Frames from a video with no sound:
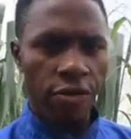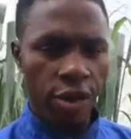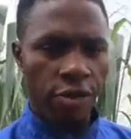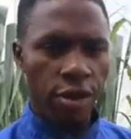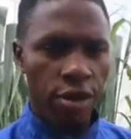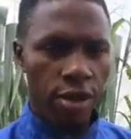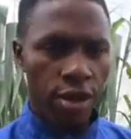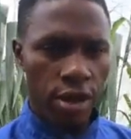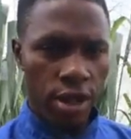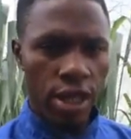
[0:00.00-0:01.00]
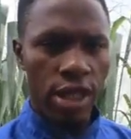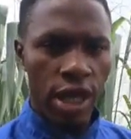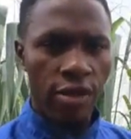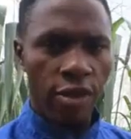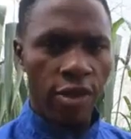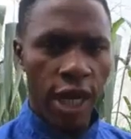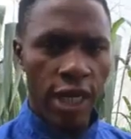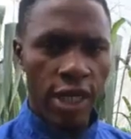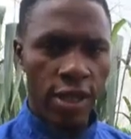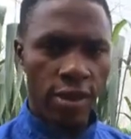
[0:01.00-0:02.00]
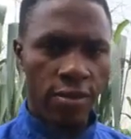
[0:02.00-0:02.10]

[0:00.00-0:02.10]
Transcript: favor the slave of Christ.